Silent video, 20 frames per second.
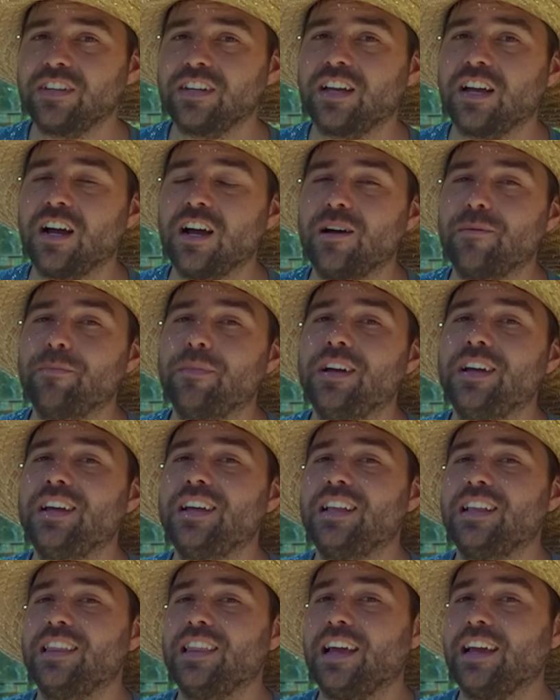come
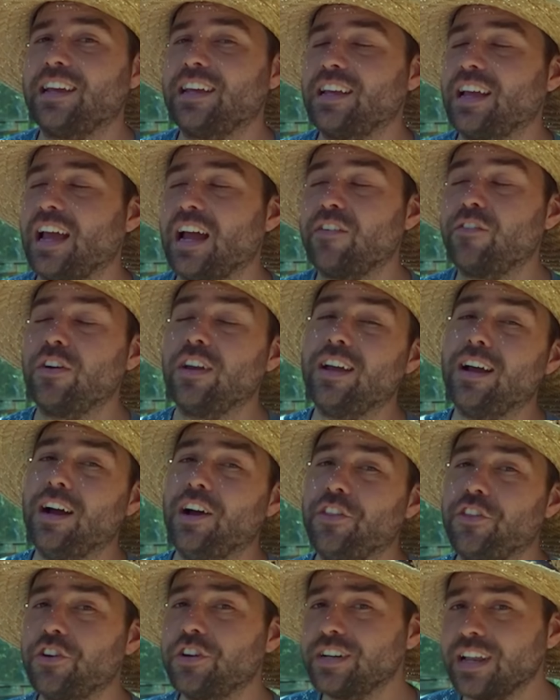like every
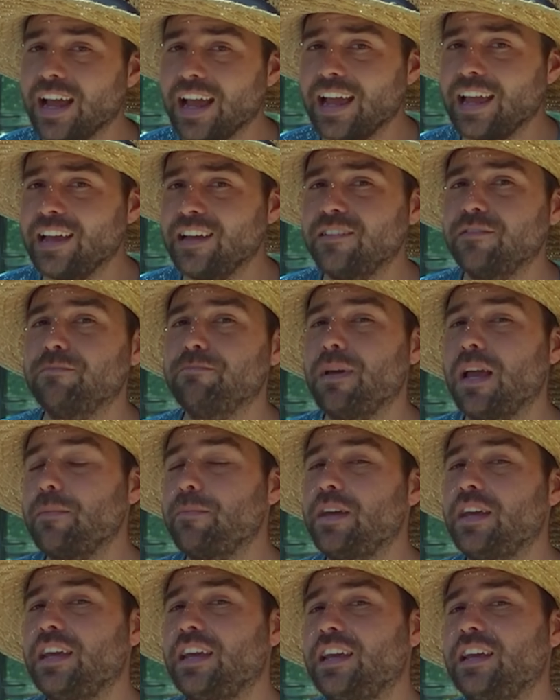other day,
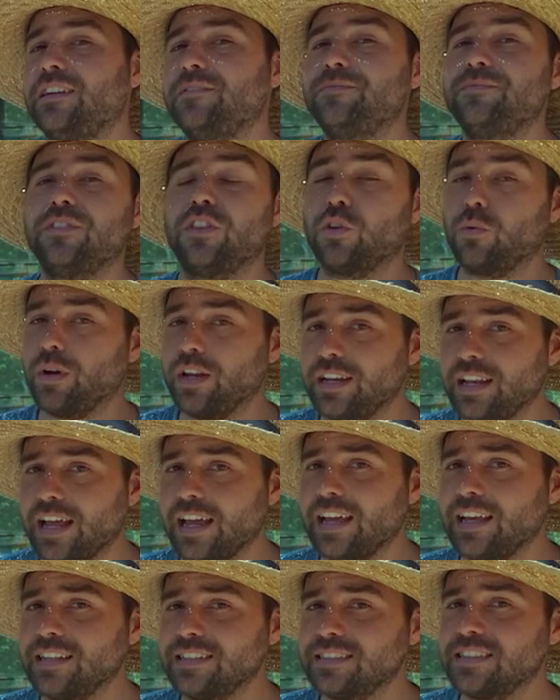maybe three
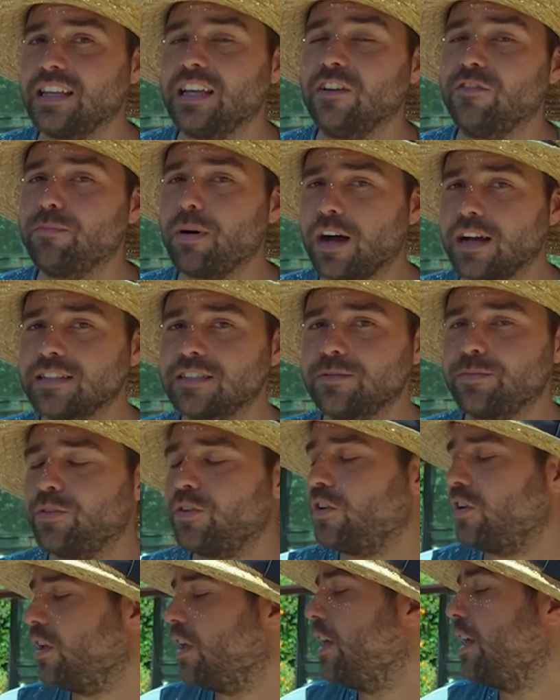days if
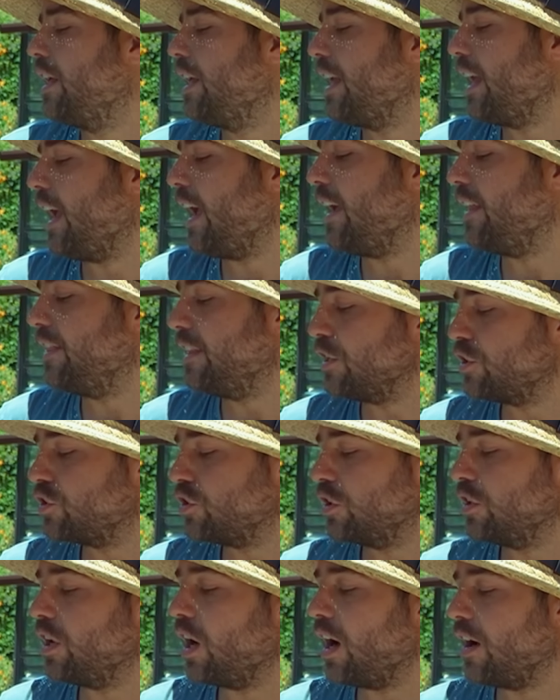possible. And this
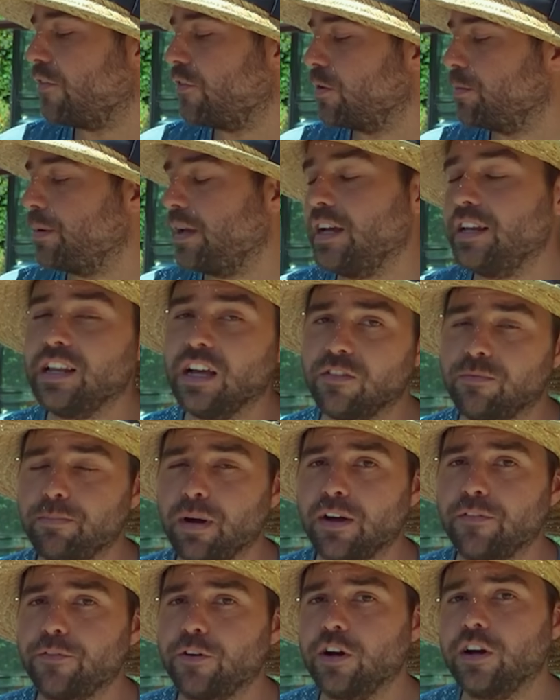should offer me enough
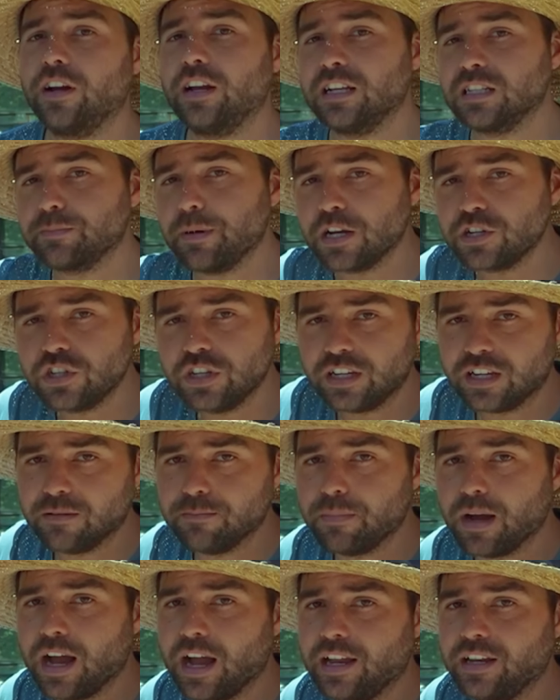buffer, especially
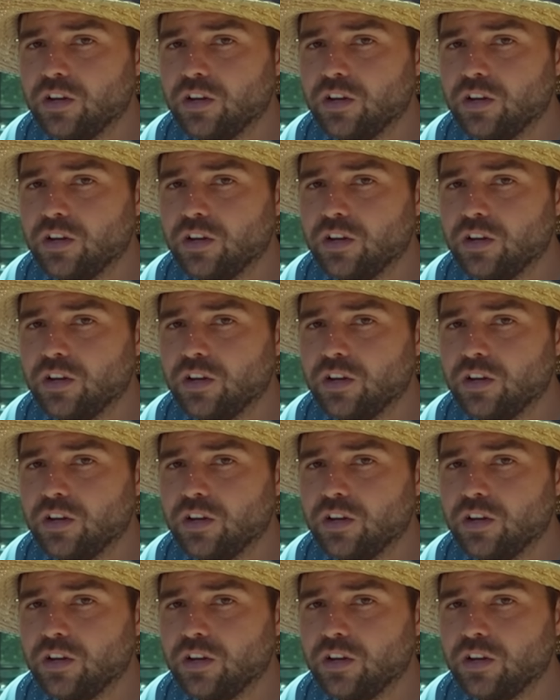combined